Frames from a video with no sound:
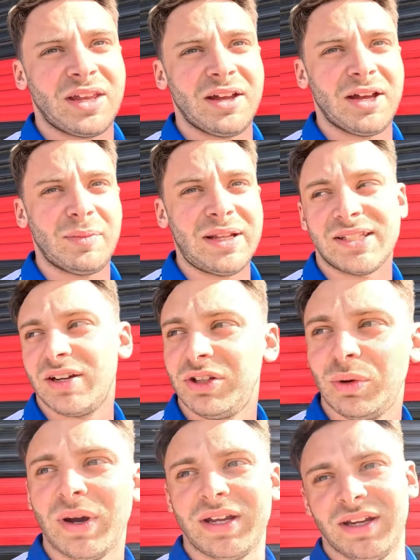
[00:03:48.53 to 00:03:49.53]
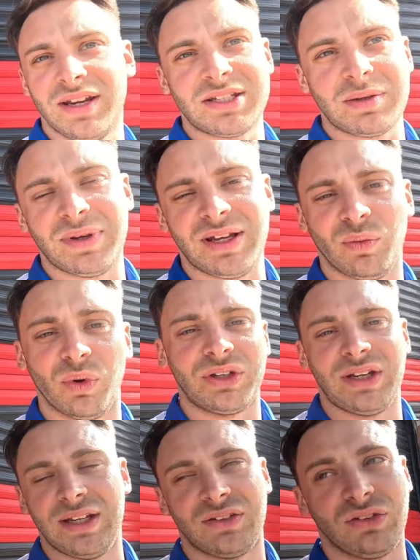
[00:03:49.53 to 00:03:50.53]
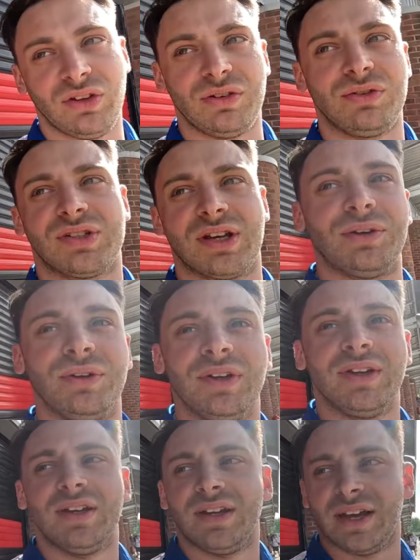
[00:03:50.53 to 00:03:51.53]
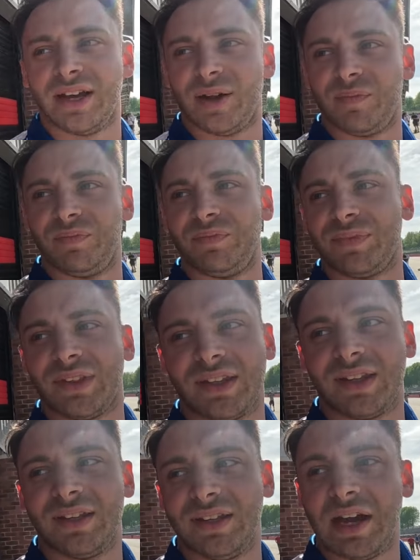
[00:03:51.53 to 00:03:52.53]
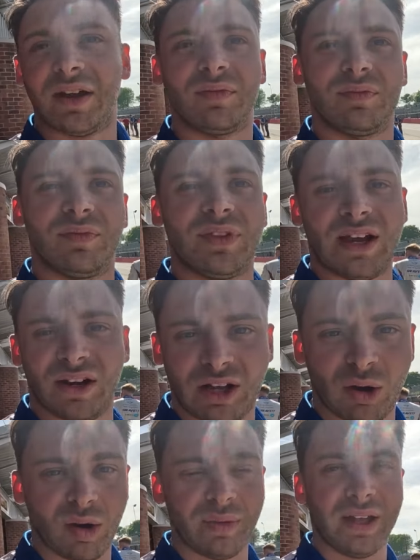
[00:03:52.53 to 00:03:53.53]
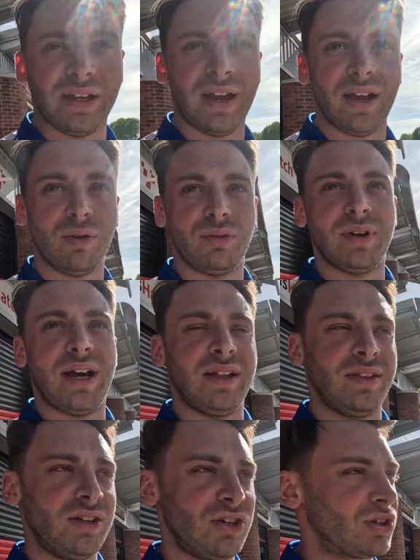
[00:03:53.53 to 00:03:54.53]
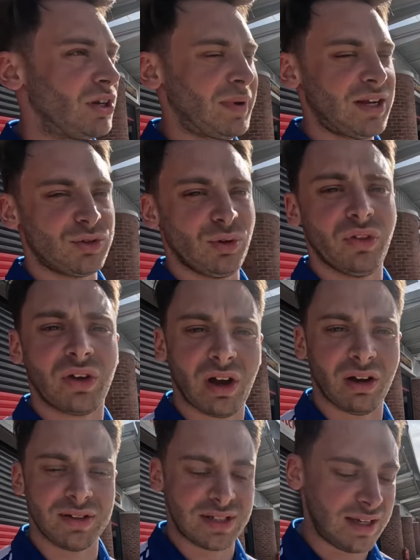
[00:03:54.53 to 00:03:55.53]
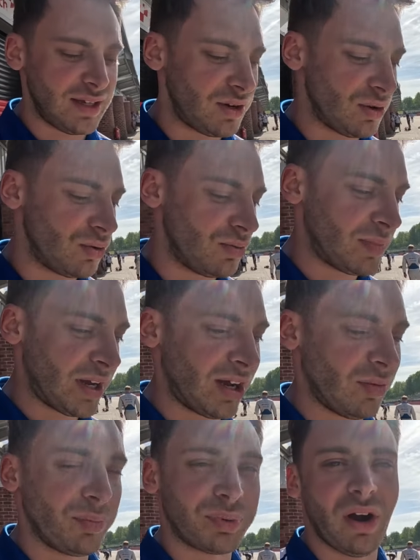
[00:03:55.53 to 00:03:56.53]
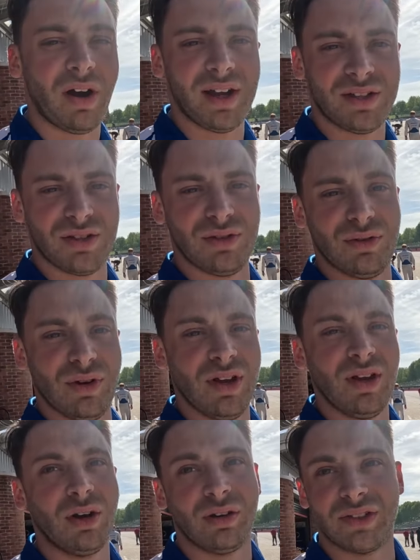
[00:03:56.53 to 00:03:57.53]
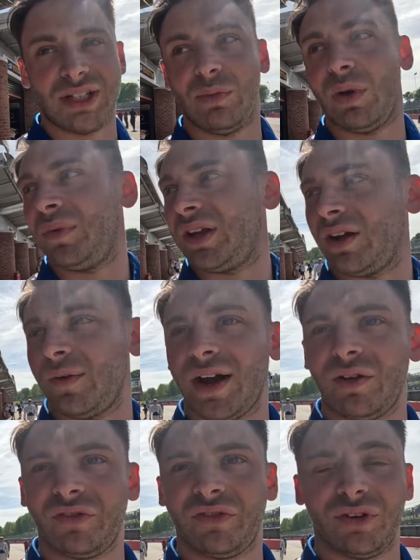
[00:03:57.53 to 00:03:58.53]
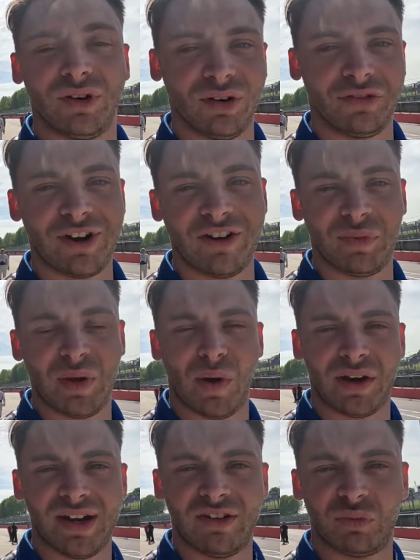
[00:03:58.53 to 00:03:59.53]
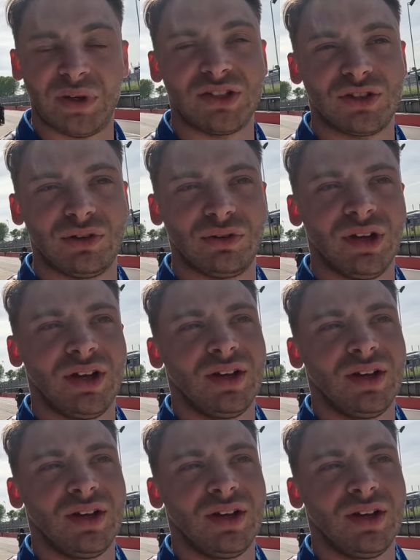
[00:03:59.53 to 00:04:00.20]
um, and tell you where you need to be and what you need to do. So um, yeah, they're going to go up there now and they're just going to make sure the car is legal um, prior to obviously when we go out for, for FP1 and FP2